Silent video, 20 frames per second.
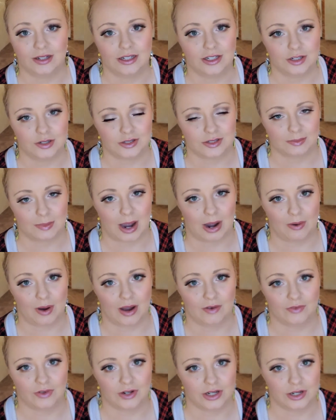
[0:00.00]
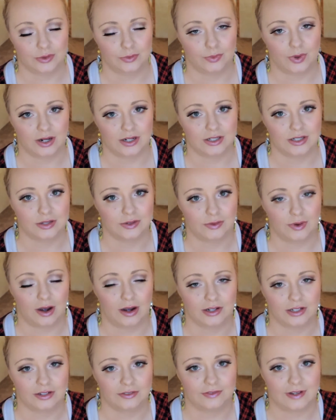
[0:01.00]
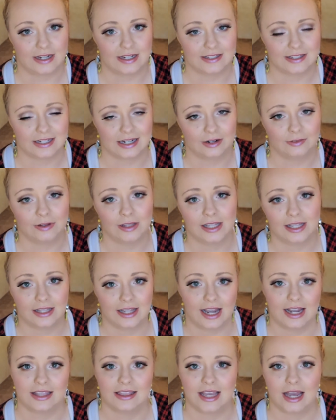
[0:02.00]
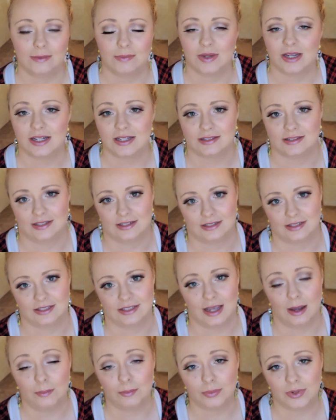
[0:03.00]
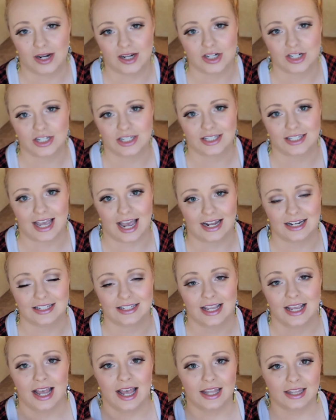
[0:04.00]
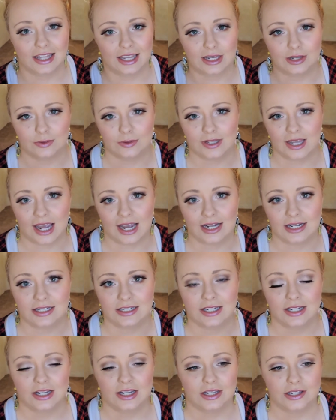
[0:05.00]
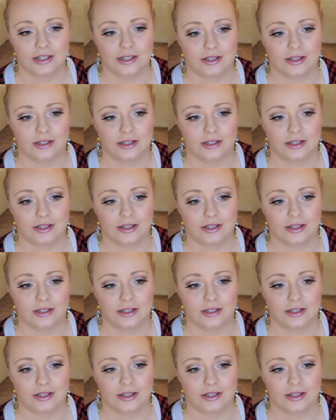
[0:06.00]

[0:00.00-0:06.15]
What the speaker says: You can use them however you want to on your face, and I really like that because in some brush sets that you get,